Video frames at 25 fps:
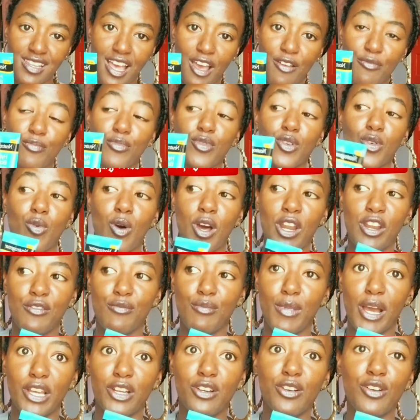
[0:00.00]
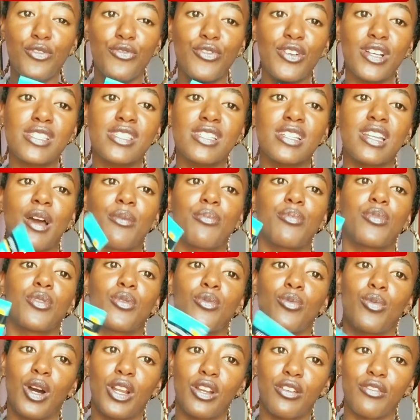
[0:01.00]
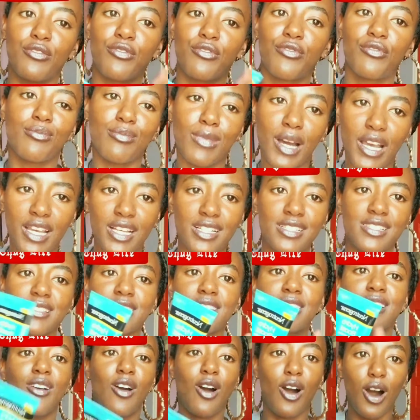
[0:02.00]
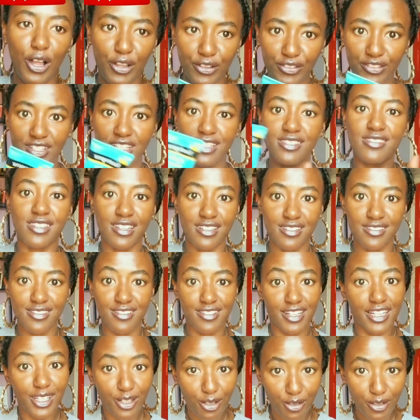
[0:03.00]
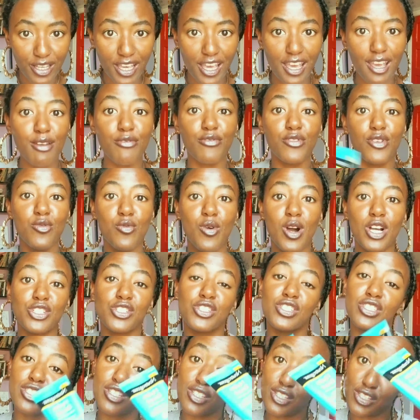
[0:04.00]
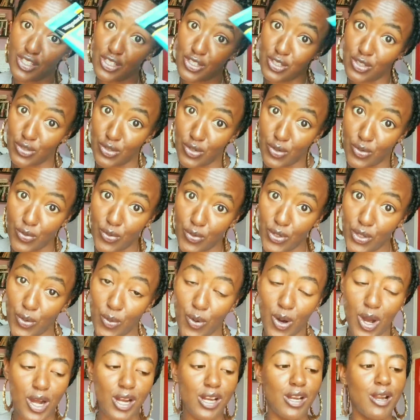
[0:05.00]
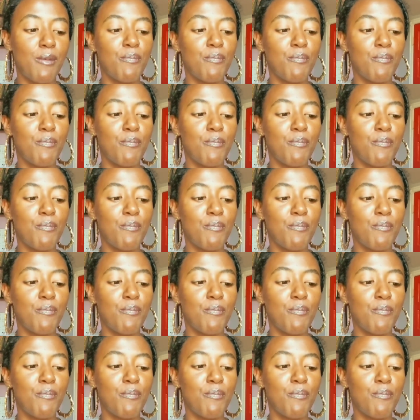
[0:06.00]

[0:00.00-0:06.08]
I put one of my girlfriends and I put one of my exes on this sunscreen. Okay, if you're watching this, you know who you are.